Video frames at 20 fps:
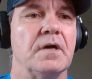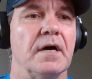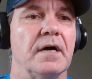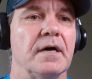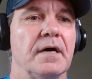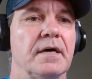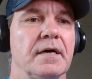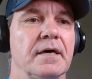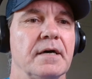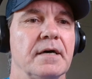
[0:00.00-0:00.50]

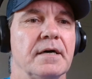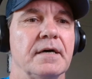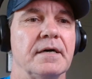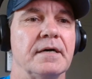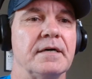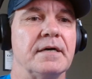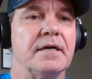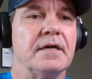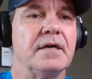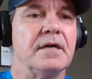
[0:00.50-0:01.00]

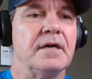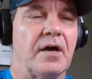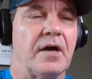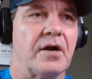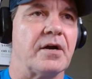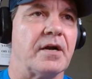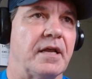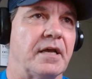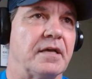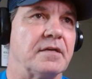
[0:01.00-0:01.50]

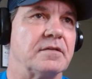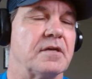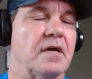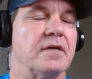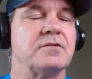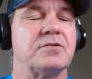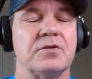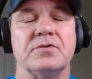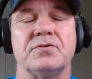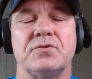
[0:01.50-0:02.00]
earnings,
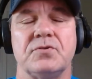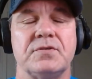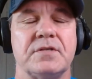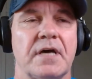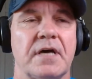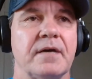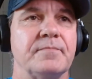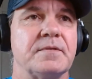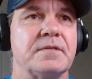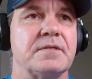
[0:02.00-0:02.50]
two
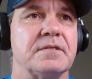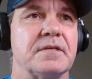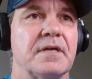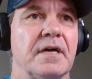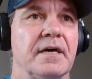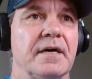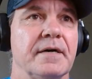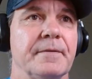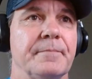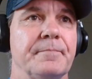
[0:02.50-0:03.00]
times
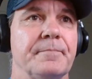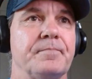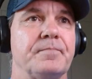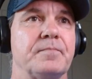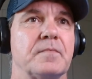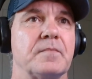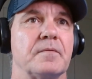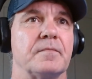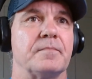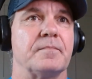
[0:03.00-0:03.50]
how
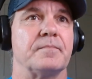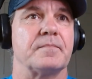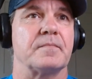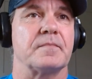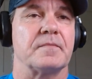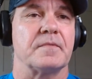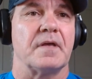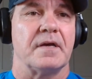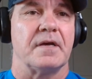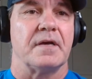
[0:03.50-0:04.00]

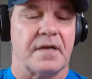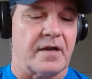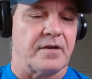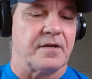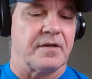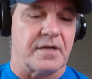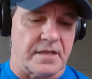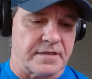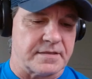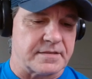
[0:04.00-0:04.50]
do
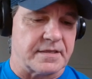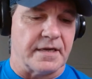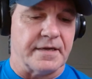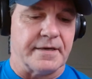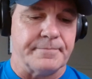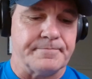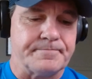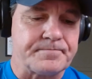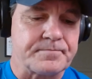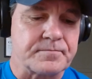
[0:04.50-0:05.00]
you call it?
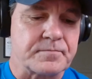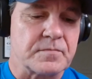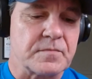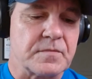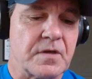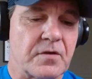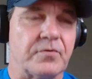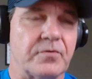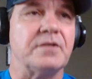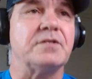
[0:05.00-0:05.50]

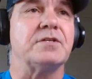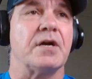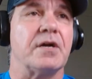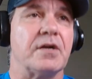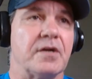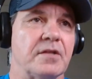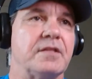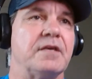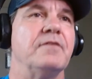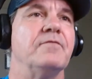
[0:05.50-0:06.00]

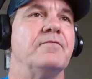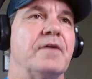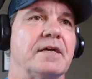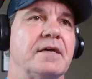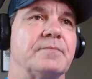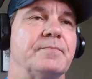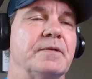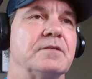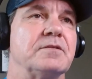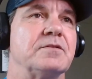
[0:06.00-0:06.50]
Return on the
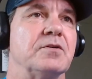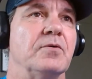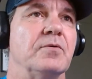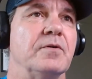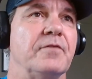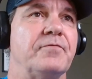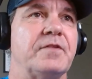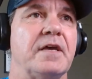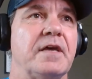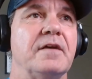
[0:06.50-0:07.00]
investment. So
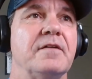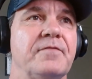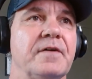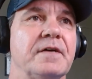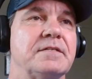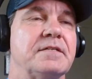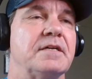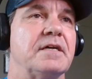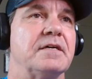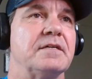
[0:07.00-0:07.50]
if they
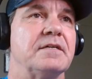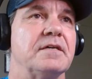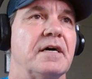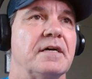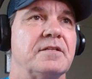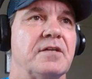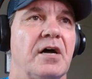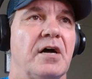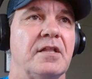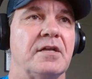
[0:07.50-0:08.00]
invested
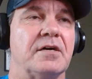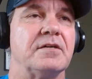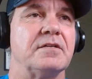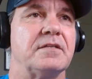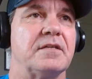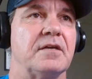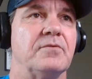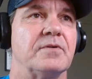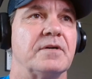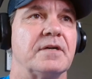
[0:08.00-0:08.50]
a dollar,
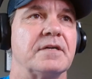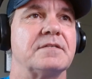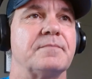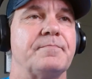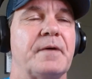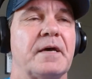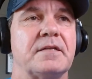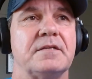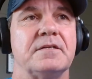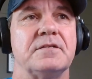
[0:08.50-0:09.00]
they were
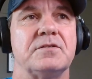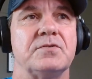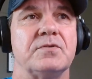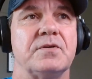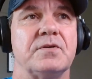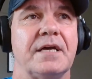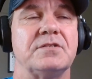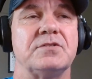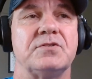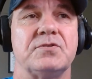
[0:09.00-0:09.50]
expecting to
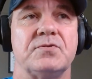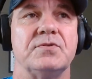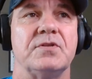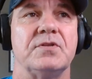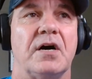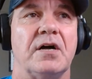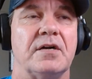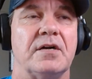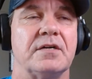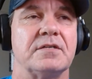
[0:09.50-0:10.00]
get
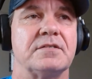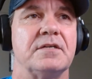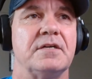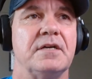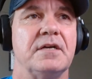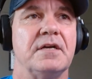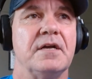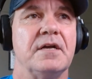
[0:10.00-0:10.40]
$2